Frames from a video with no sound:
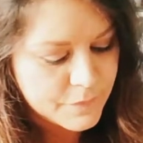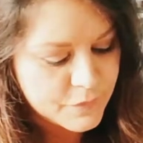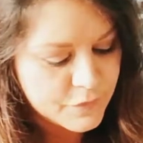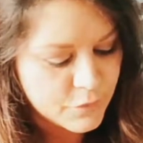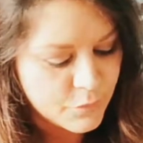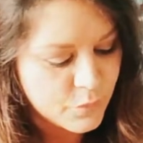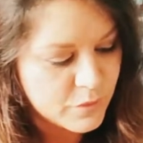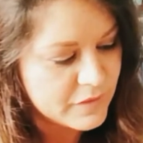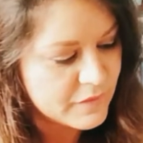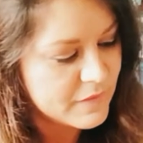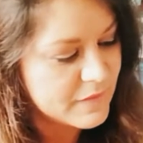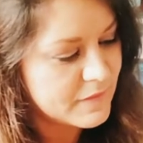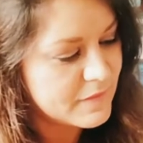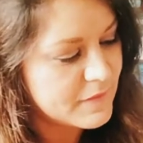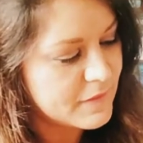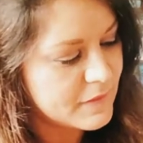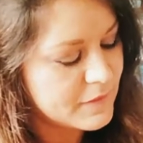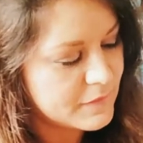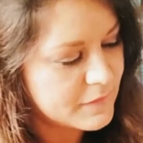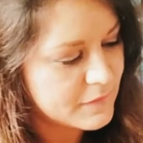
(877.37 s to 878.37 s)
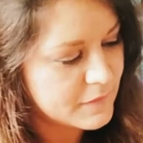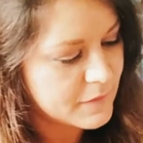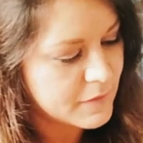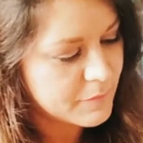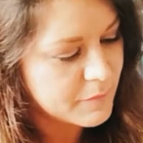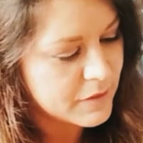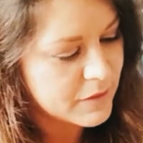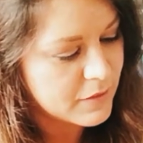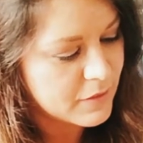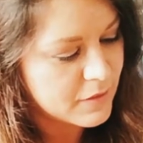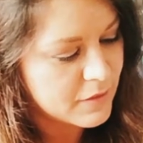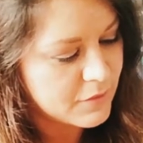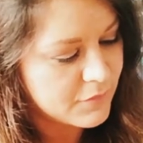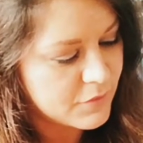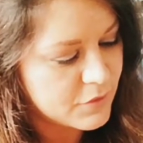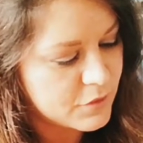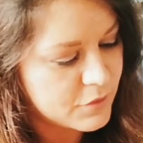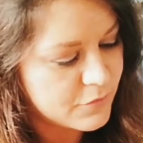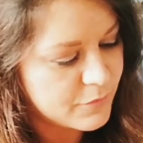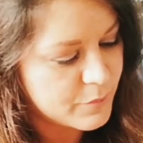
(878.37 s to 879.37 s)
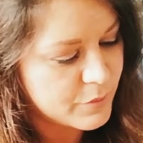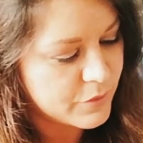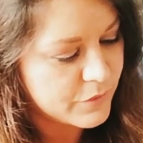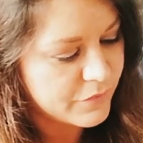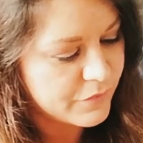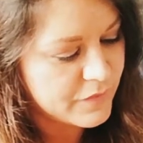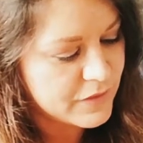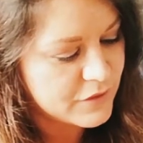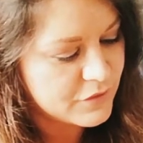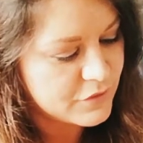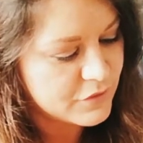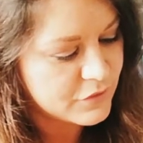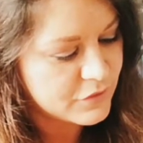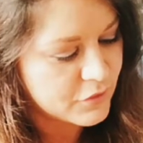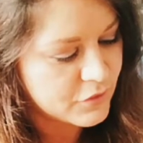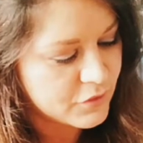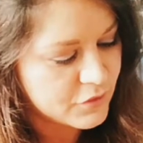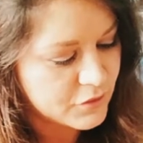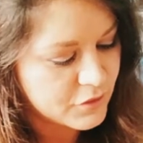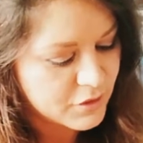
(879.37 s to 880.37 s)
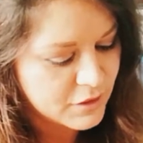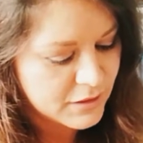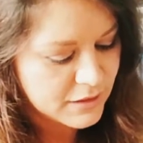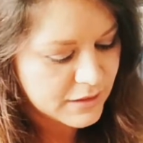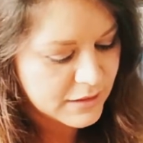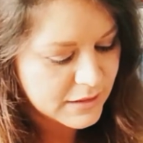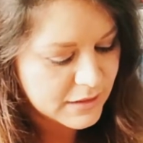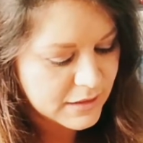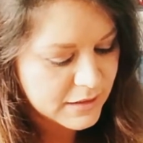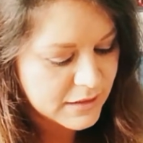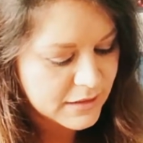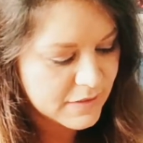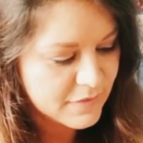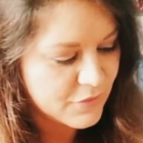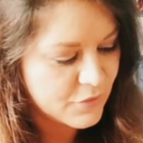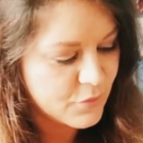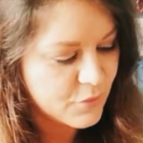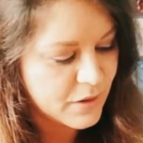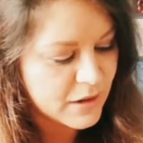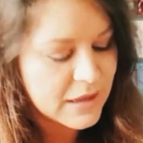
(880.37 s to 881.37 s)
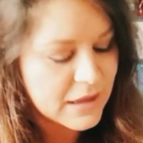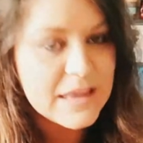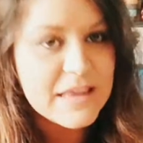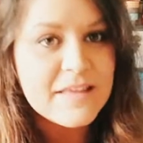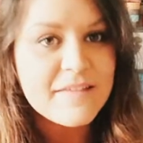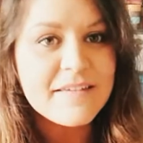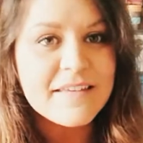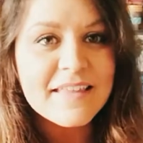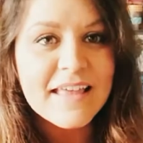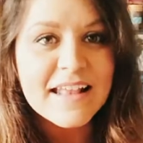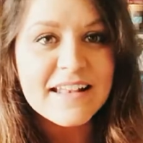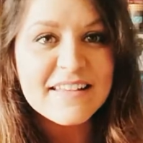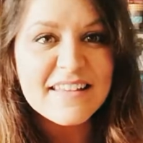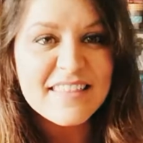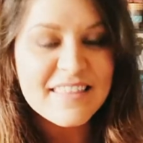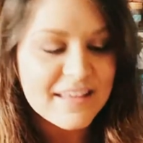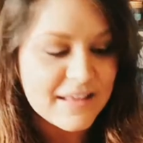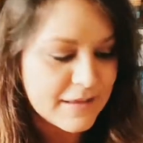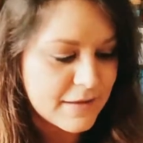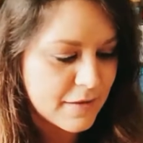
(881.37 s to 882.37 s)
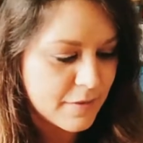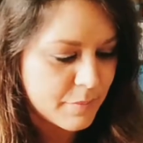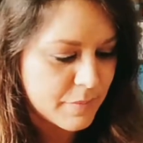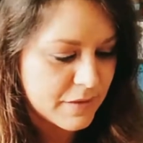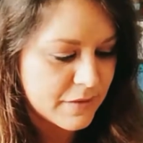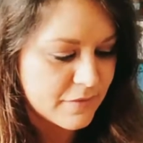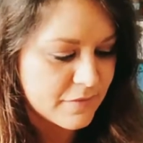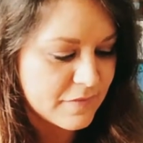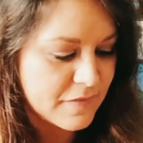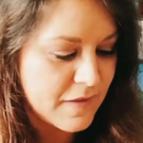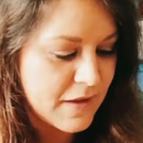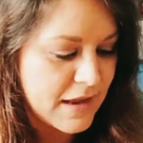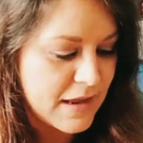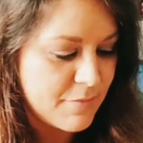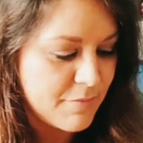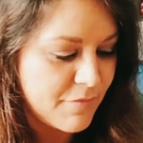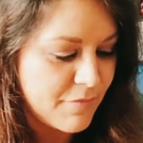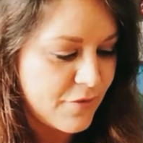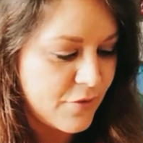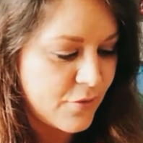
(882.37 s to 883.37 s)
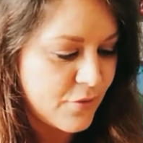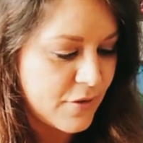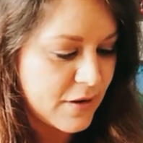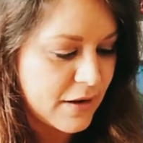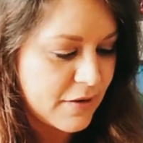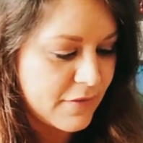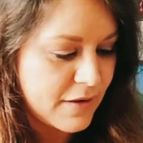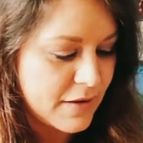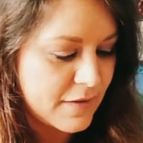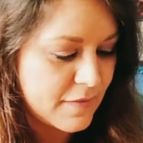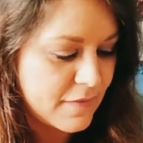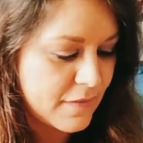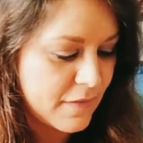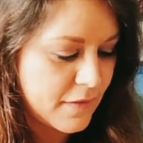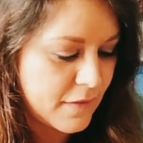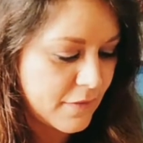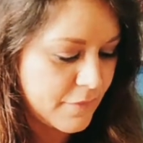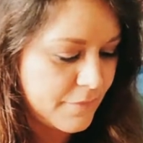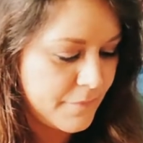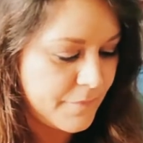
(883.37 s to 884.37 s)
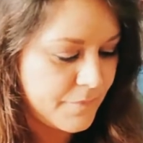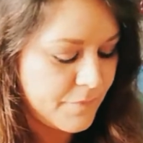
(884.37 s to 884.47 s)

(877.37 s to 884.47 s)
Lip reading: So once it starts to come alive and you've put the features on, it's quite easy then to think up a little name for your character.